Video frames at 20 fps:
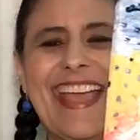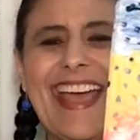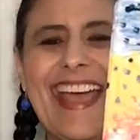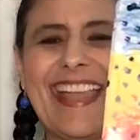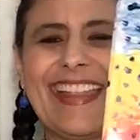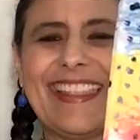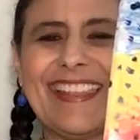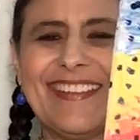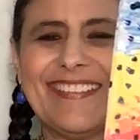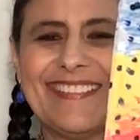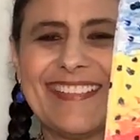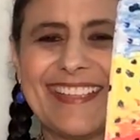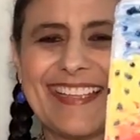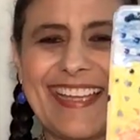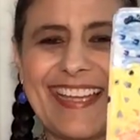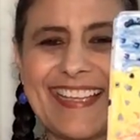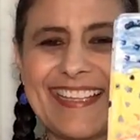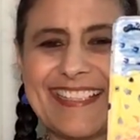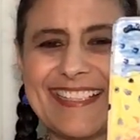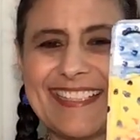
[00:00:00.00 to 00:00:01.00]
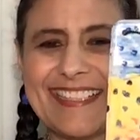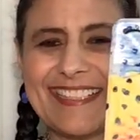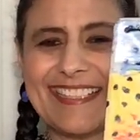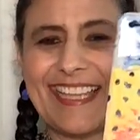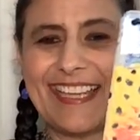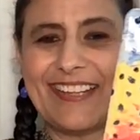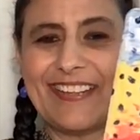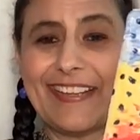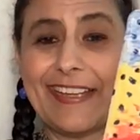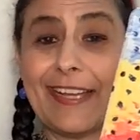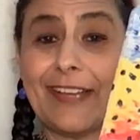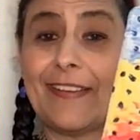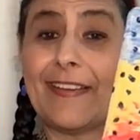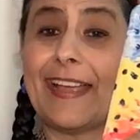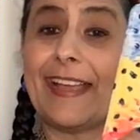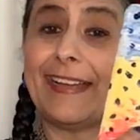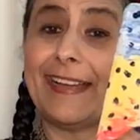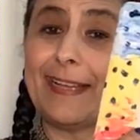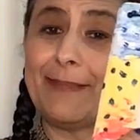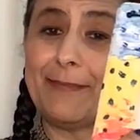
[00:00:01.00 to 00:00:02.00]
a lowercase letter here
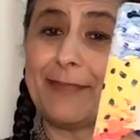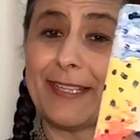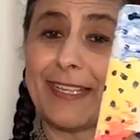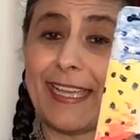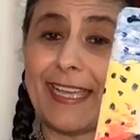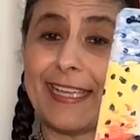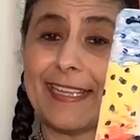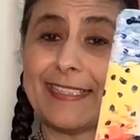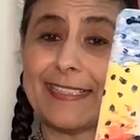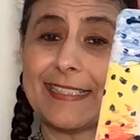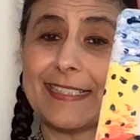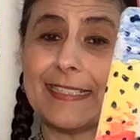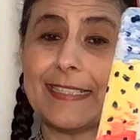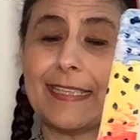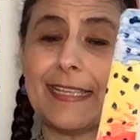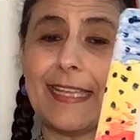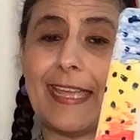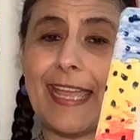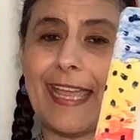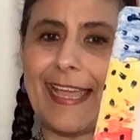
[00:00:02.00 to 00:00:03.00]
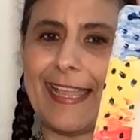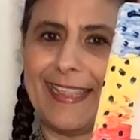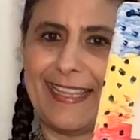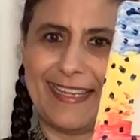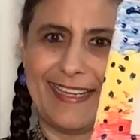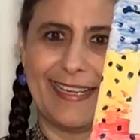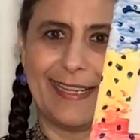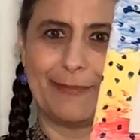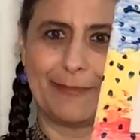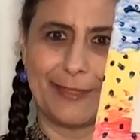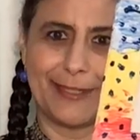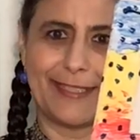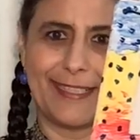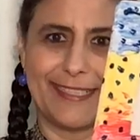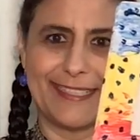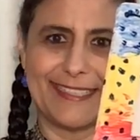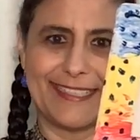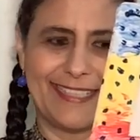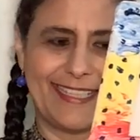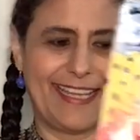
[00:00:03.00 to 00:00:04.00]
and an uppercase, and then an
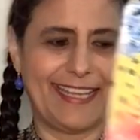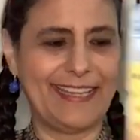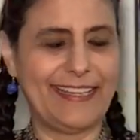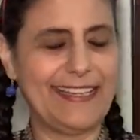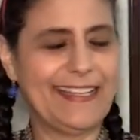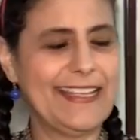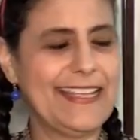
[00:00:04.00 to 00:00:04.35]
uppercase again.